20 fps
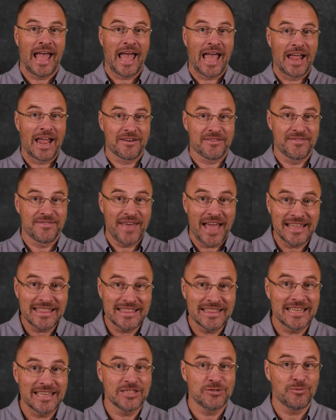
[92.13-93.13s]
And
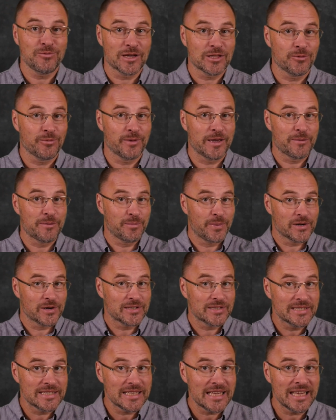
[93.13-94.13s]
that is what we
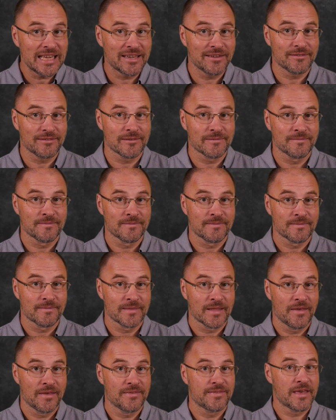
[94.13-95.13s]
perceive,
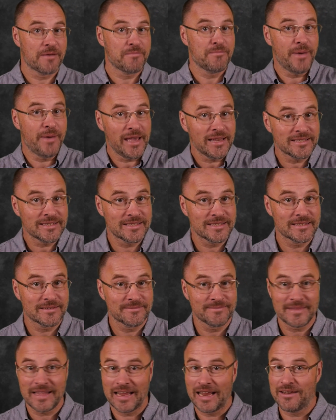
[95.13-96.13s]
the best
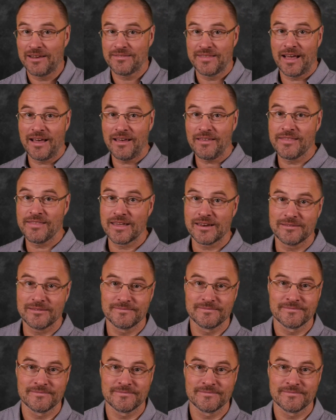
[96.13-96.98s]
in the other.